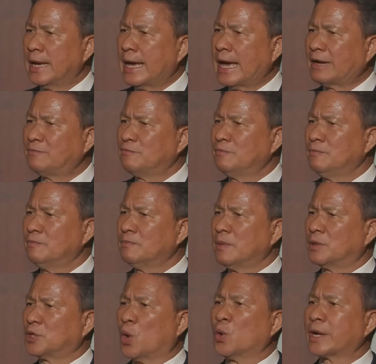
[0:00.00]
and
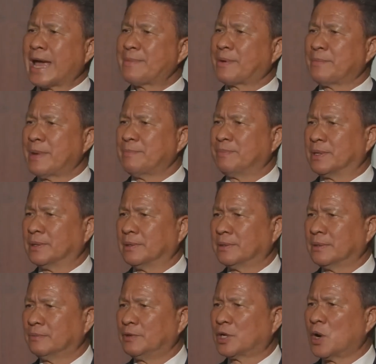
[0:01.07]
the whole cabinet member
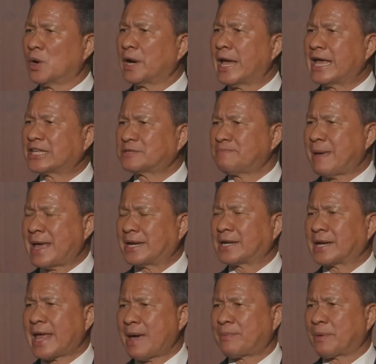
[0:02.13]
we call
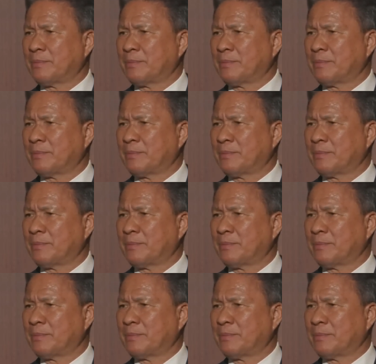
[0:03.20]
expanded capital